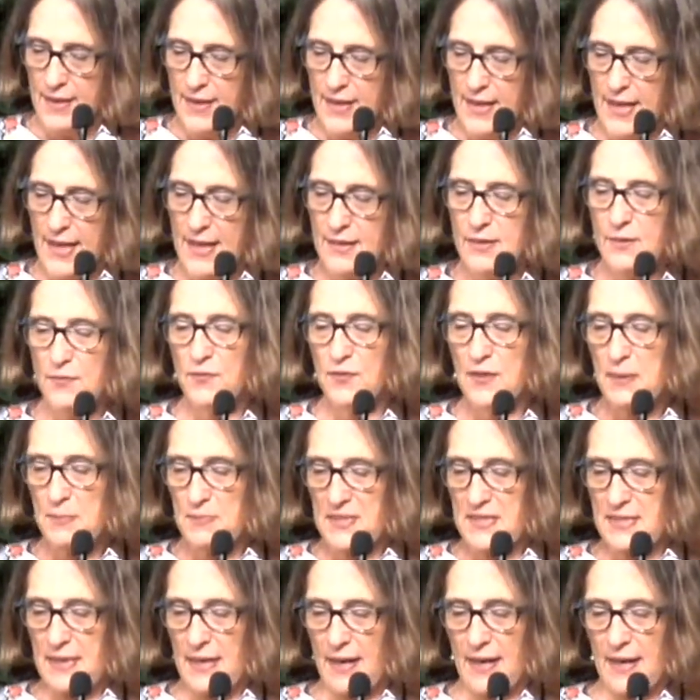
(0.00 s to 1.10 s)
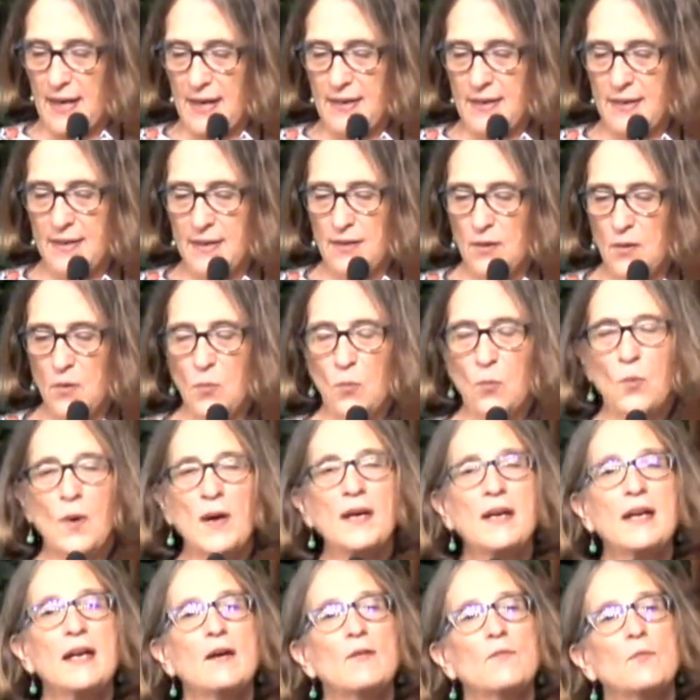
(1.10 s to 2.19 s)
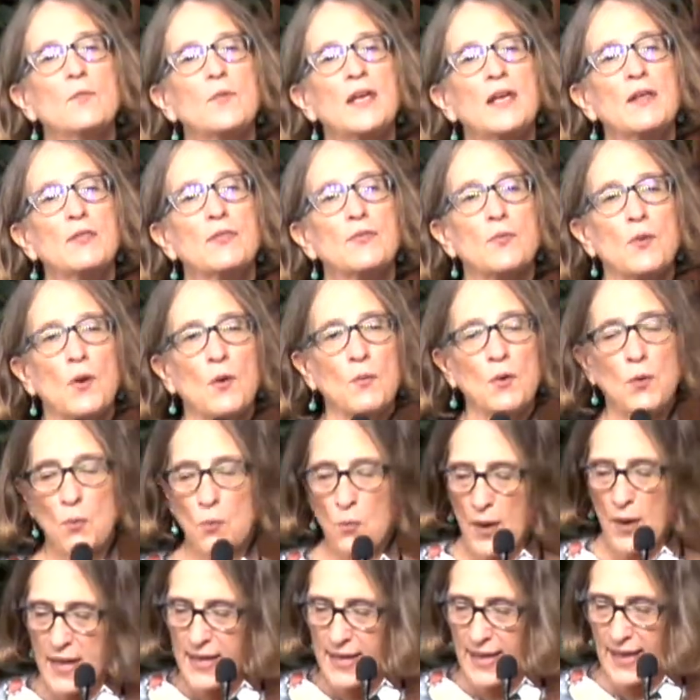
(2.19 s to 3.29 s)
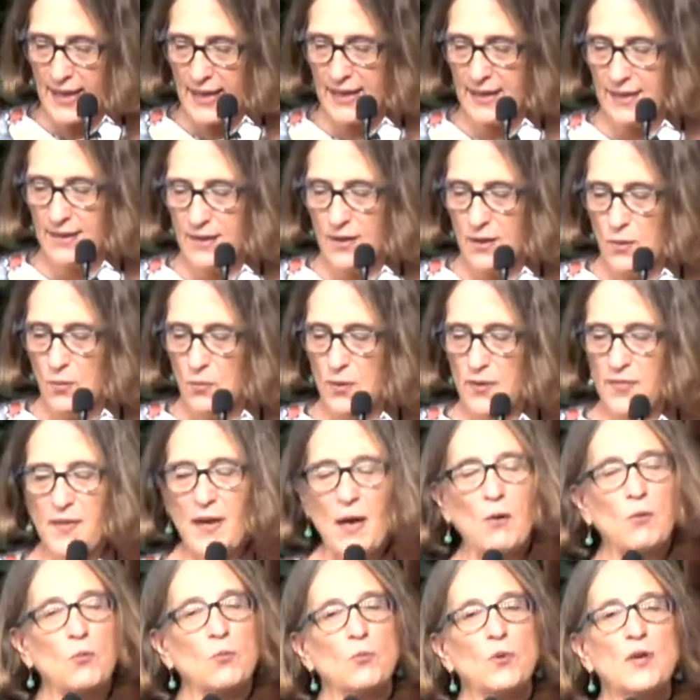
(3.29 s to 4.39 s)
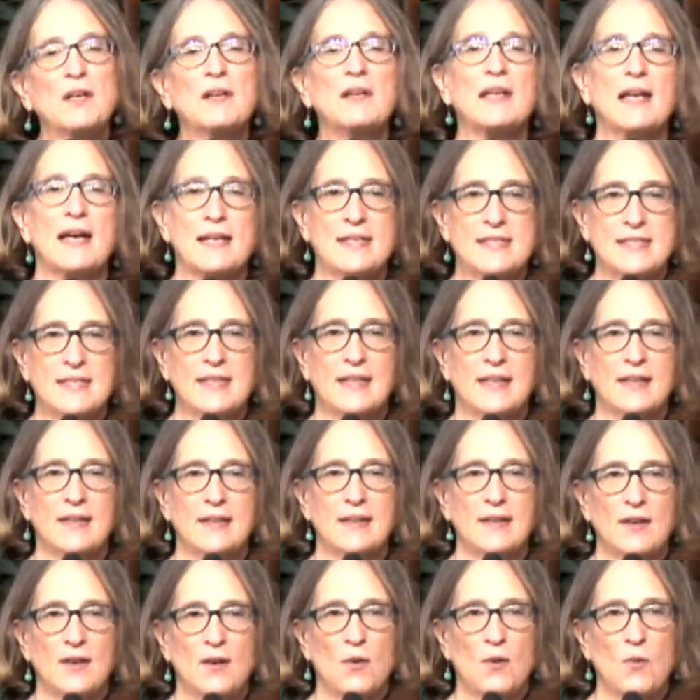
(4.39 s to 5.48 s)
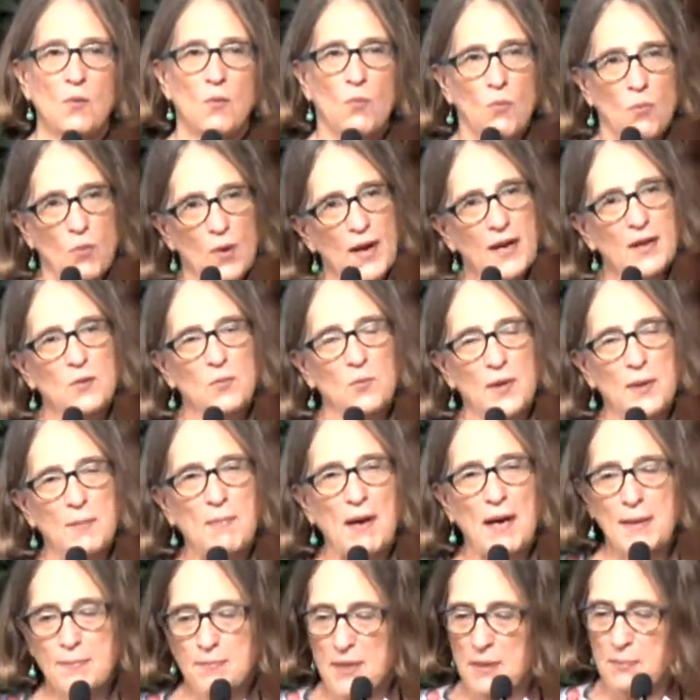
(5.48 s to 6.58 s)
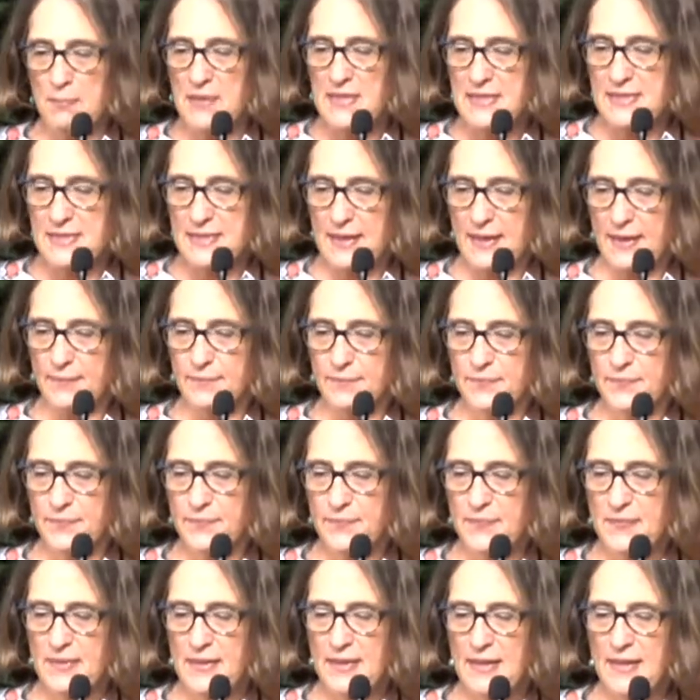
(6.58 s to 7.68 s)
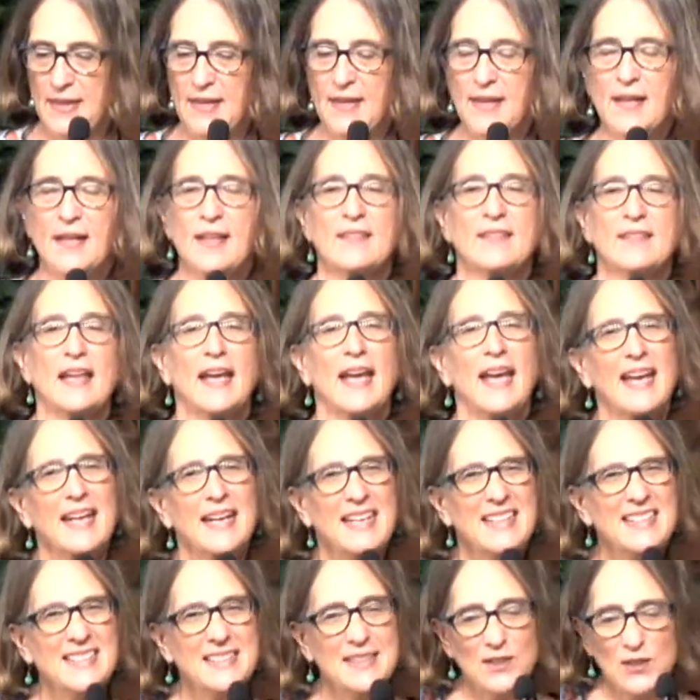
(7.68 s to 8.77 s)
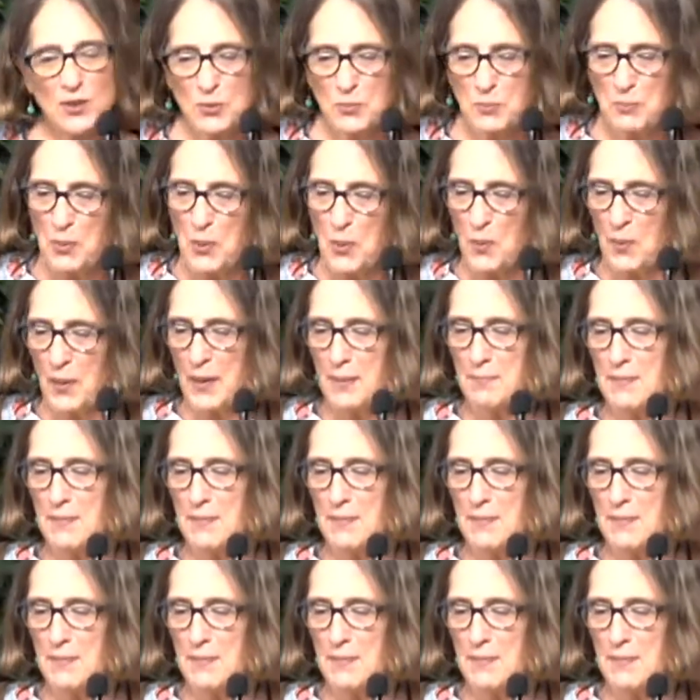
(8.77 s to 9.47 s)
And the flip side, what have we thrown away without realizing what we might be missing? The Annie Dillard poem